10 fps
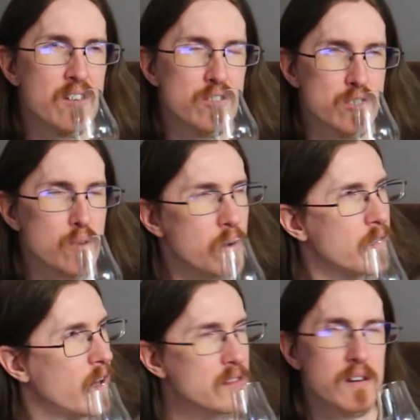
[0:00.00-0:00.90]
Sort
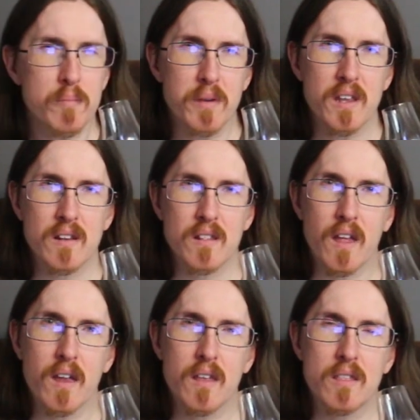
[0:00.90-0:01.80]
of a little bit
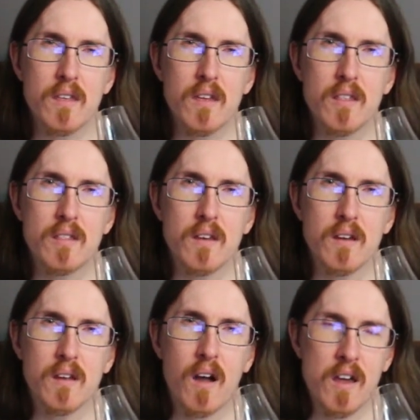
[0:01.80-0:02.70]
like
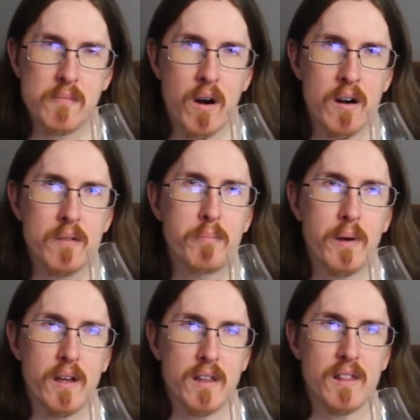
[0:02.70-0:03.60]
the Connemara,
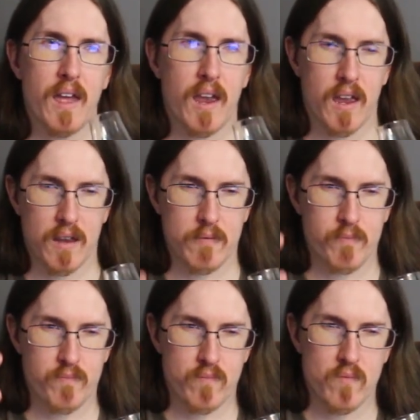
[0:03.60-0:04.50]
but like
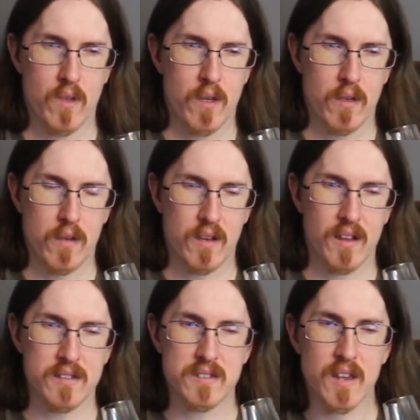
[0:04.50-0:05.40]

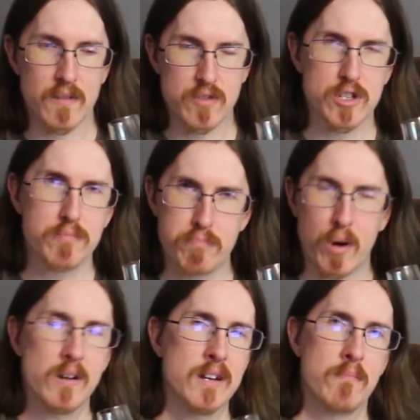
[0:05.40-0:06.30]
instead of just
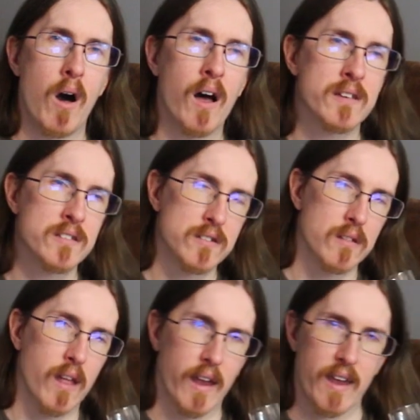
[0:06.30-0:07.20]
burning moss,
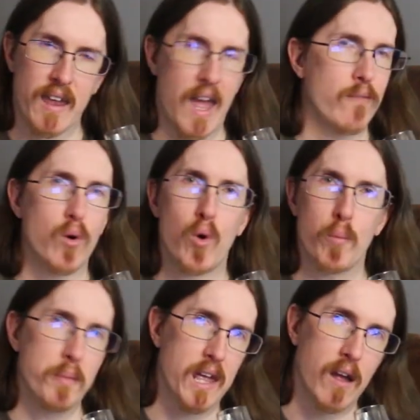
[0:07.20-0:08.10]
you like have a
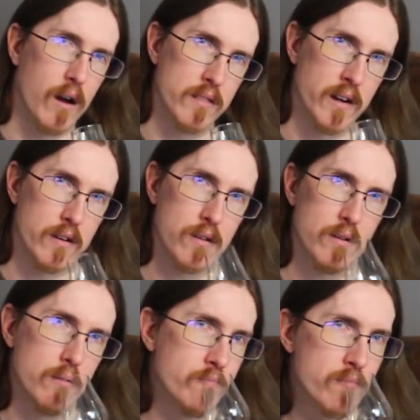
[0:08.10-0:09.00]
whole pig on there
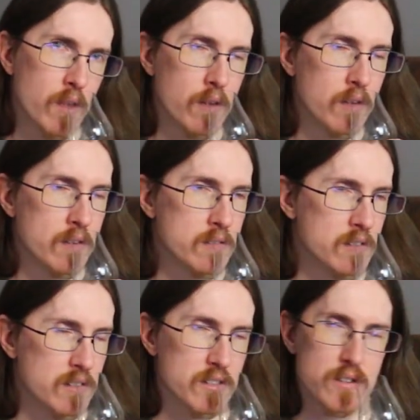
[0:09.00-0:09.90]
too.
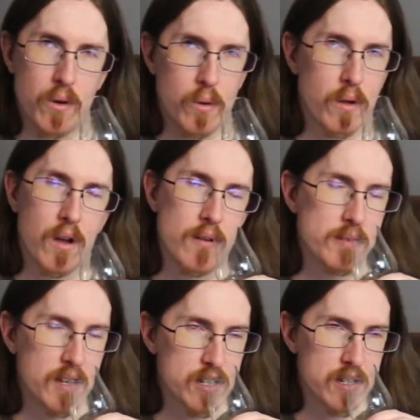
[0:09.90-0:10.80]
Just a whole
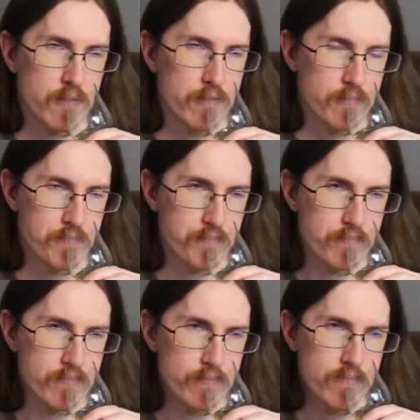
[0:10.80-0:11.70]
combination of
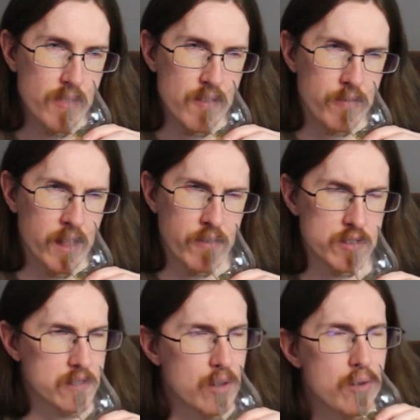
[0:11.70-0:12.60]

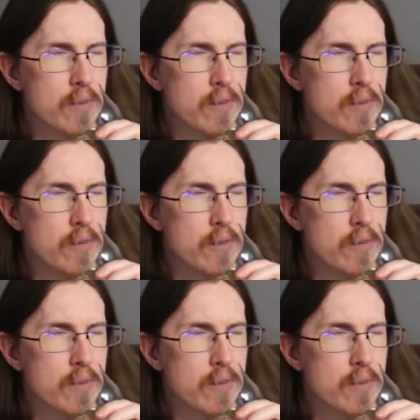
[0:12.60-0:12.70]
flavors.